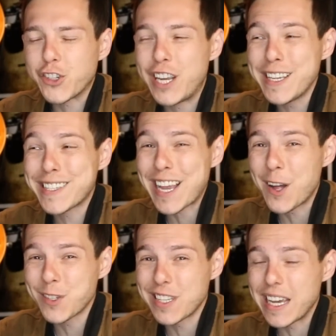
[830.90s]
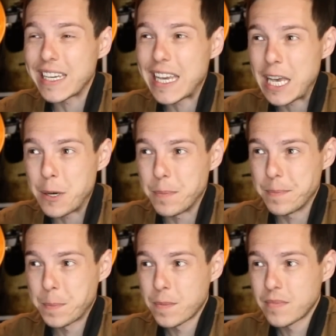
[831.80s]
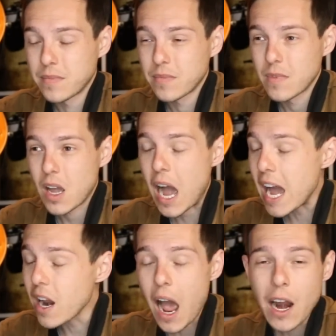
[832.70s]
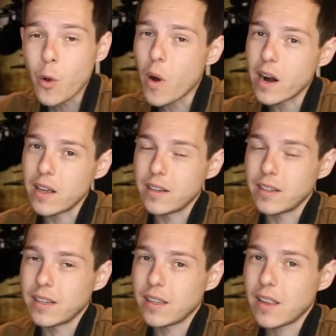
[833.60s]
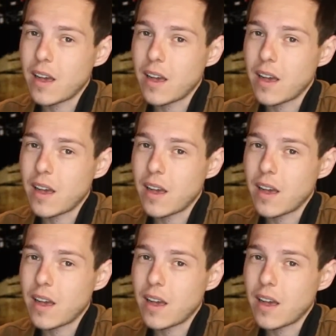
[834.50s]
she sounds like him? I, I don't want to